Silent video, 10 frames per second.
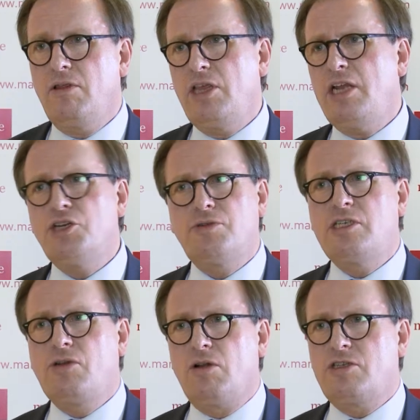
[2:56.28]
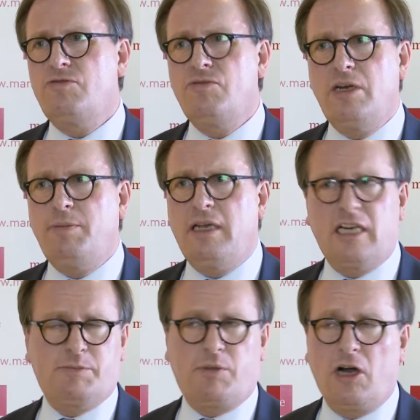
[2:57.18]
The industry's got to really be
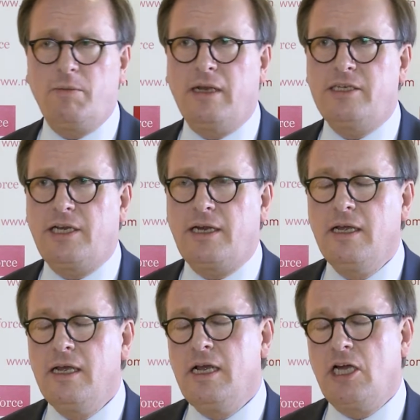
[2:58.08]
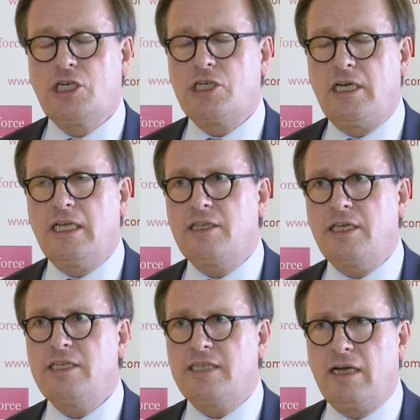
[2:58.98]
experimenting and trying
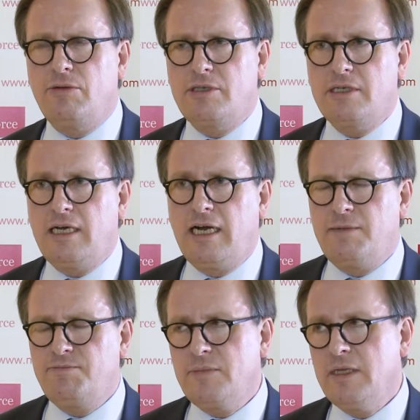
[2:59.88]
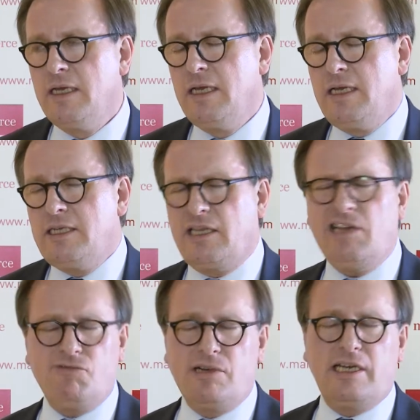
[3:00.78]
things out. So
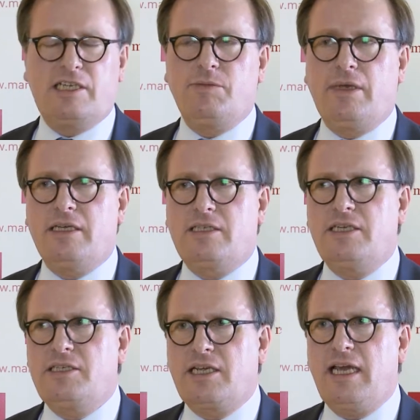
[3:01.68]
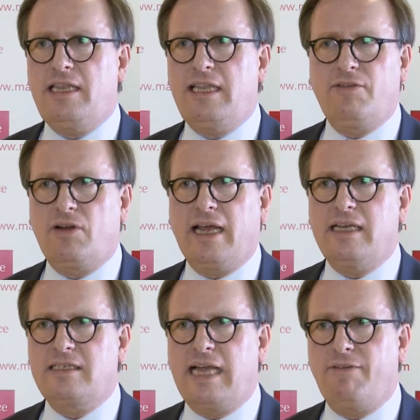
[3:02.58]
that really, to me, is the key thing they've got to
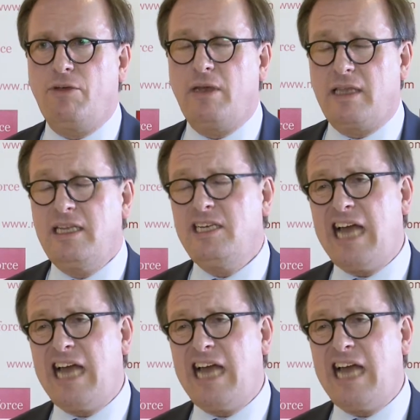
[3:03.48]
get savvy with, and is